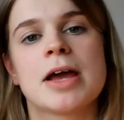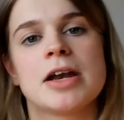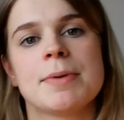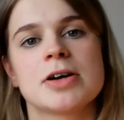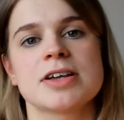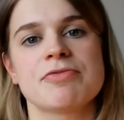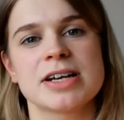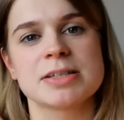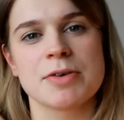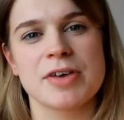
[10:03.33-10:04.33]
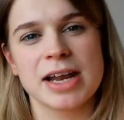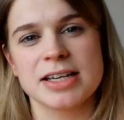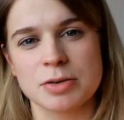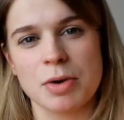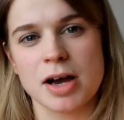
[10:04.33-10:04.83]
only because I've read some of her
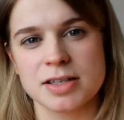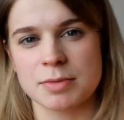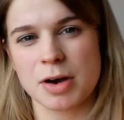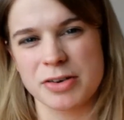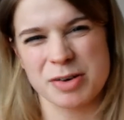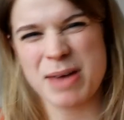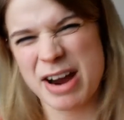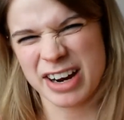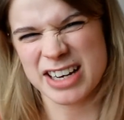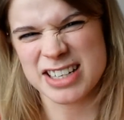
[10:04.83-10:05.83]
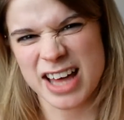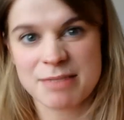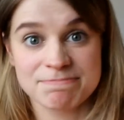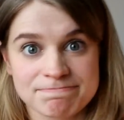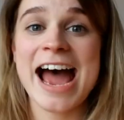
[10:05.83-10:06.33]
later work, so I'm kind of comparing it to
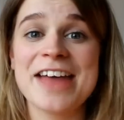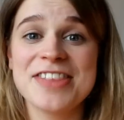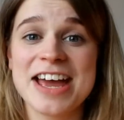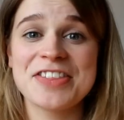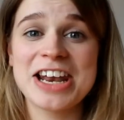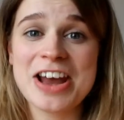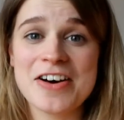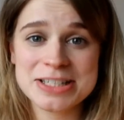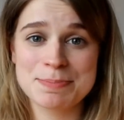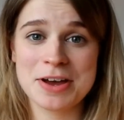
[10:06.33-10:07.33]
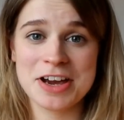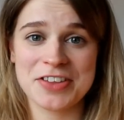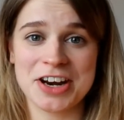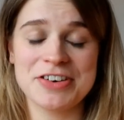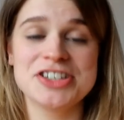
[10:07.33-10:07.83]
that. And then the last book
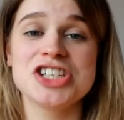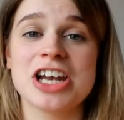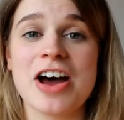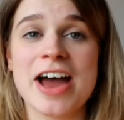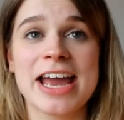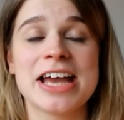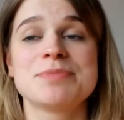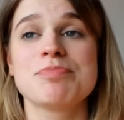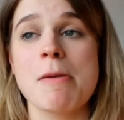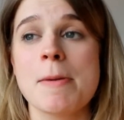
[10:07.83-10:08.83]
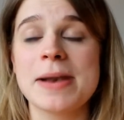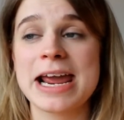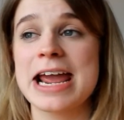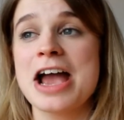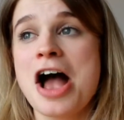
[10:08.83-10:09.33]
that I read in July is
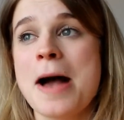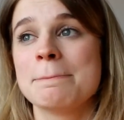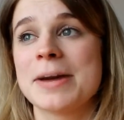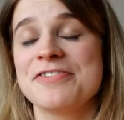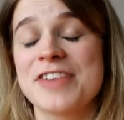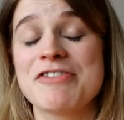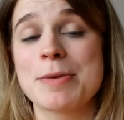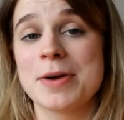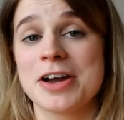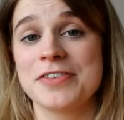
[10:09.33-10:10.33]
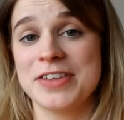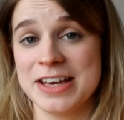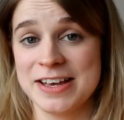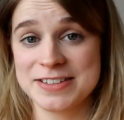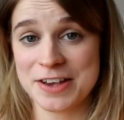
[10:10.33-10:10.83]
probably my favourite book of the
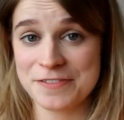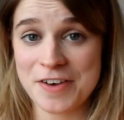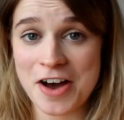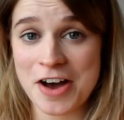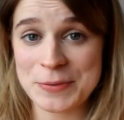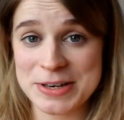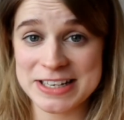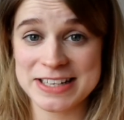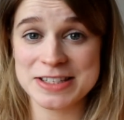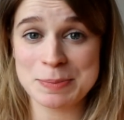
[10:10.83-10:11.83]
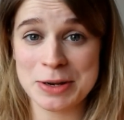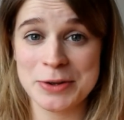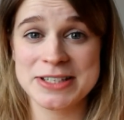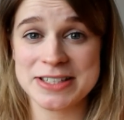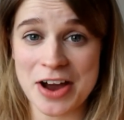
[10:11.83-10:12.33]
year so far, which is The
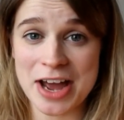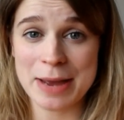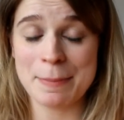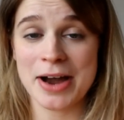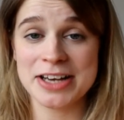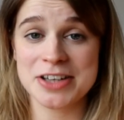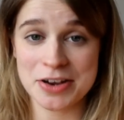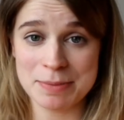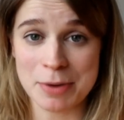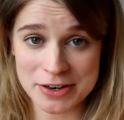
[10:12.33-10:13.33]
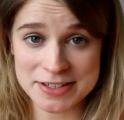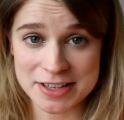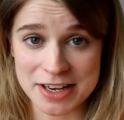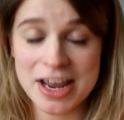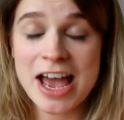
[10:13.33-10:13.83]
Bluest by Toni
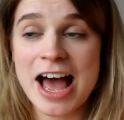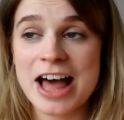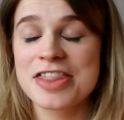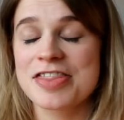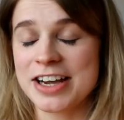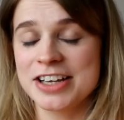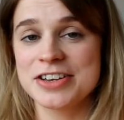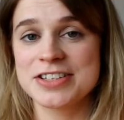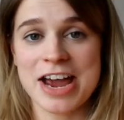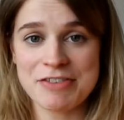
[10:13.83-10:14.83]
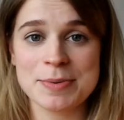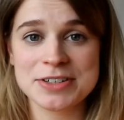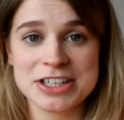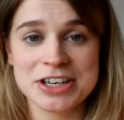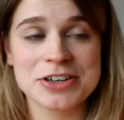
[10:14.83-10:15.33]
Morrison. Thank you to
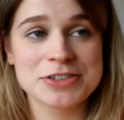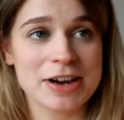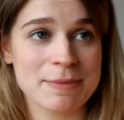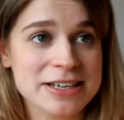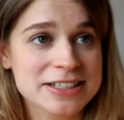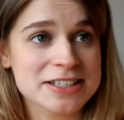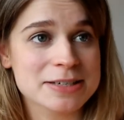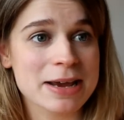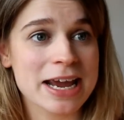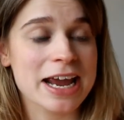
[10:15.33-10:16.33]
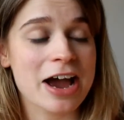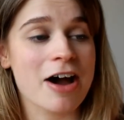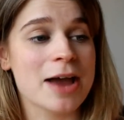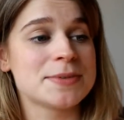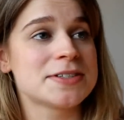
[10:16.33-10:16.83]
everybody who's recommended this to me.
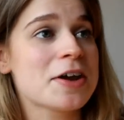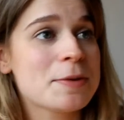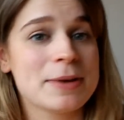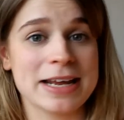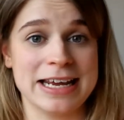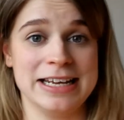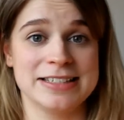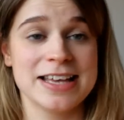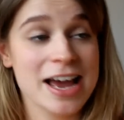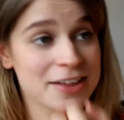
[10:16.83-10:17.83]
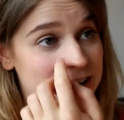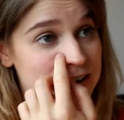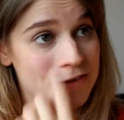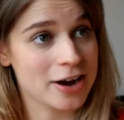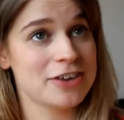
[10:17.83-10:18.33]
I am so pleased that I
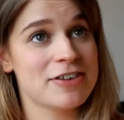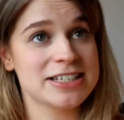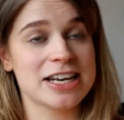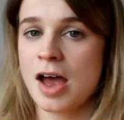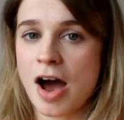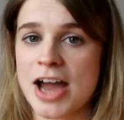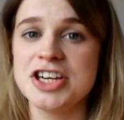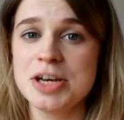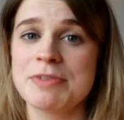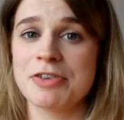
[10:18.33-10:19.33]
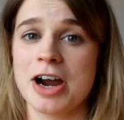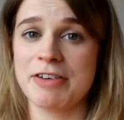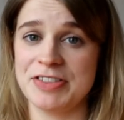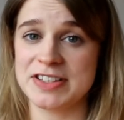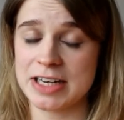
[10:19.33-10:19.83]
finally read it. I knew before I
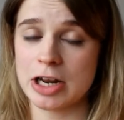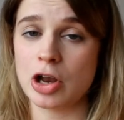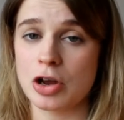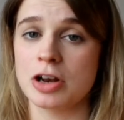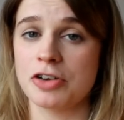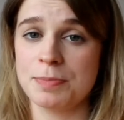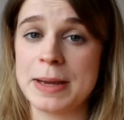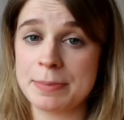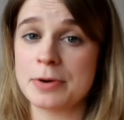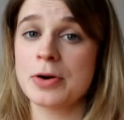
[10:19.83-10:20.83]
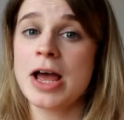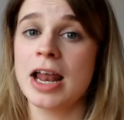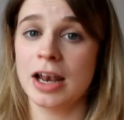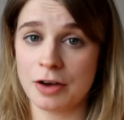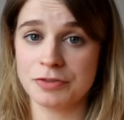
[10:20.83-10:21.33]
read this that a lot of people
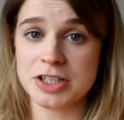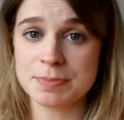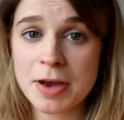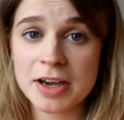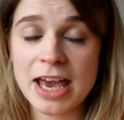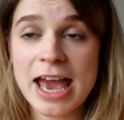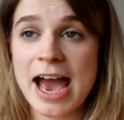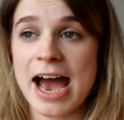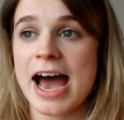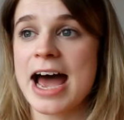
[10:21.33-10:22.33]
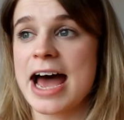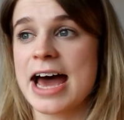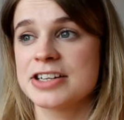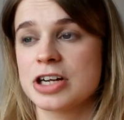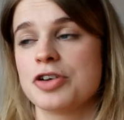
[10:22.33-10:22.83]
loved this book,
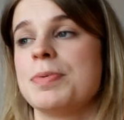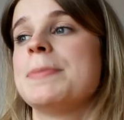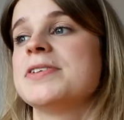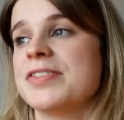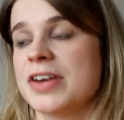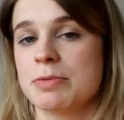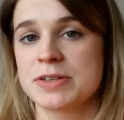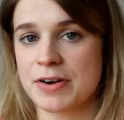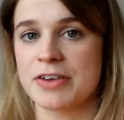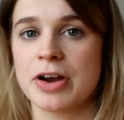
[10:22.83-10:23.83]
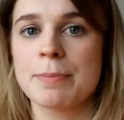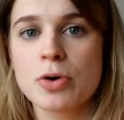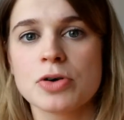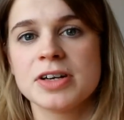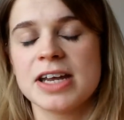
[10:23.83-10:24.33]
and a lot of people said that it was very, very
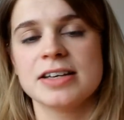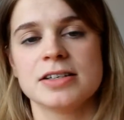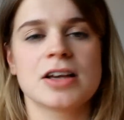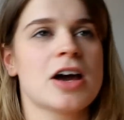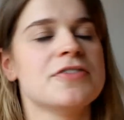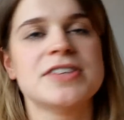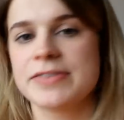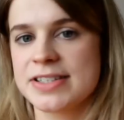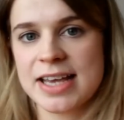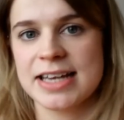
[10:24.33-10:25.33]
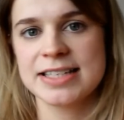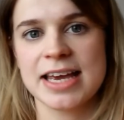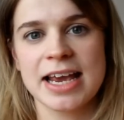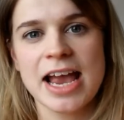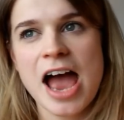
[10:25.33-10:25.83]
important and kind of
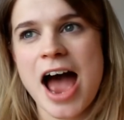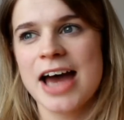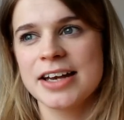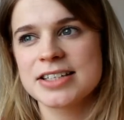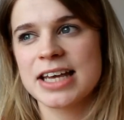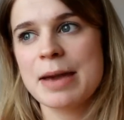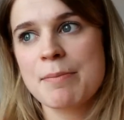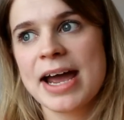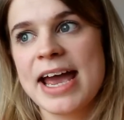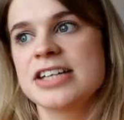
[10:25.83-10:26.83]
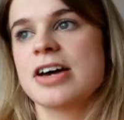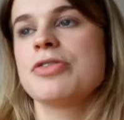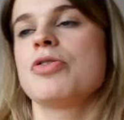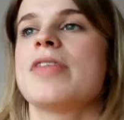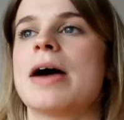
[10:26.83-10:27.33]
devastating. And in my head, I
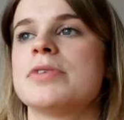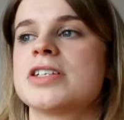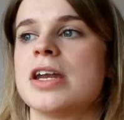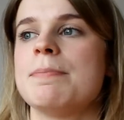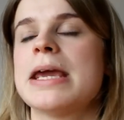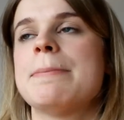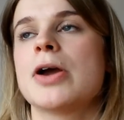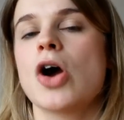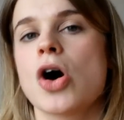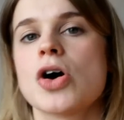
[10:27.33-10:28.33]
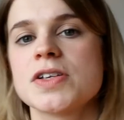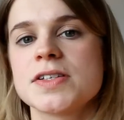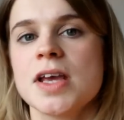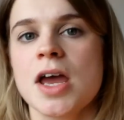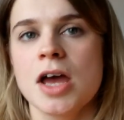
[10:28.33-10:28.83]
thought that was going to be
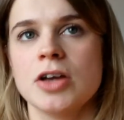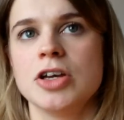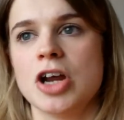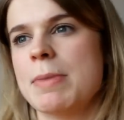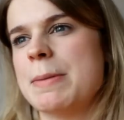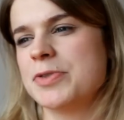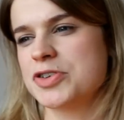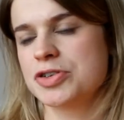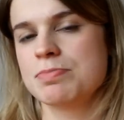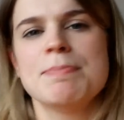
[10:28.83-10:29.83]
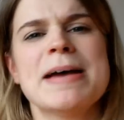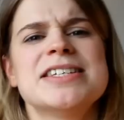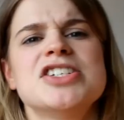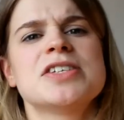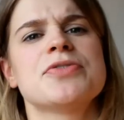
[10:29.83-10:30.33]
because, you know, maybe the
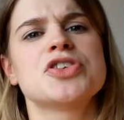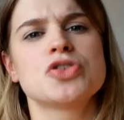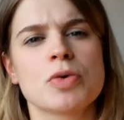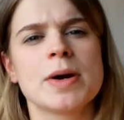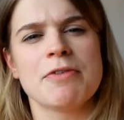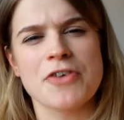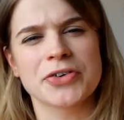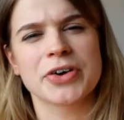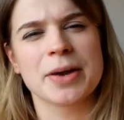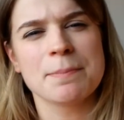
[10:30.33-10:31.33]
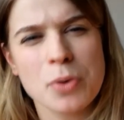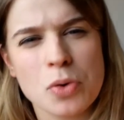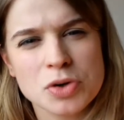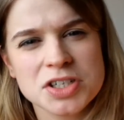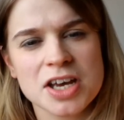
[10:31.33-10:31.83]
messages of the story were very, very
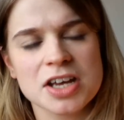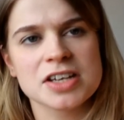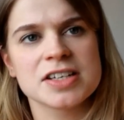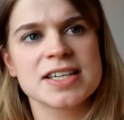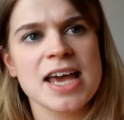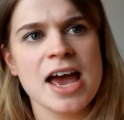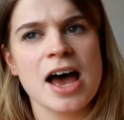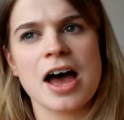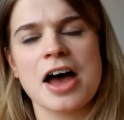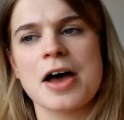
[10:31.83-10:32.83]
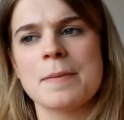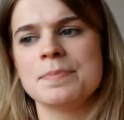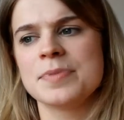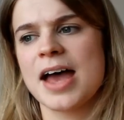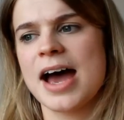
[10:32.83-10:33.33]
important,
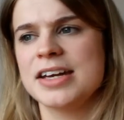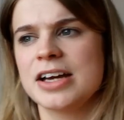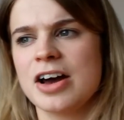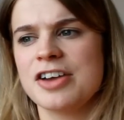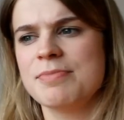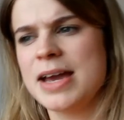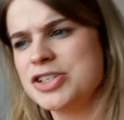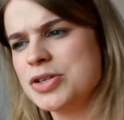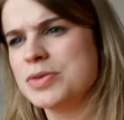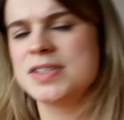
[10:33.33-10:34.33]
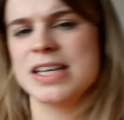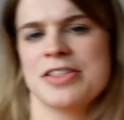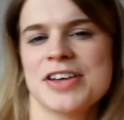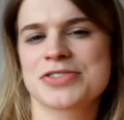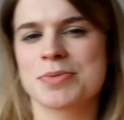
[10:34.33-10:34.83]
and it kind of made you see
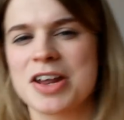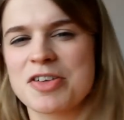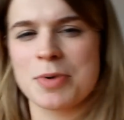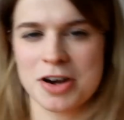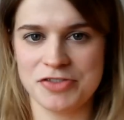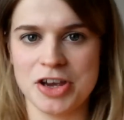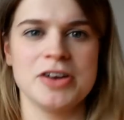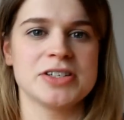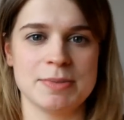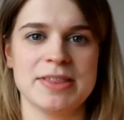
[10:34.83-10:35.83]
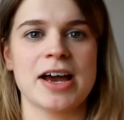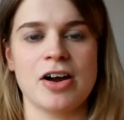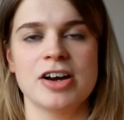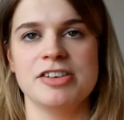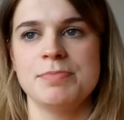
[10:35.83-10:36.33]
things from another point of view, and it was going to be that
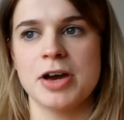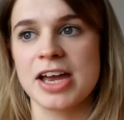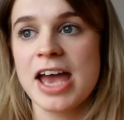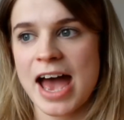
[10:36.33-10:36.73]
kind of book.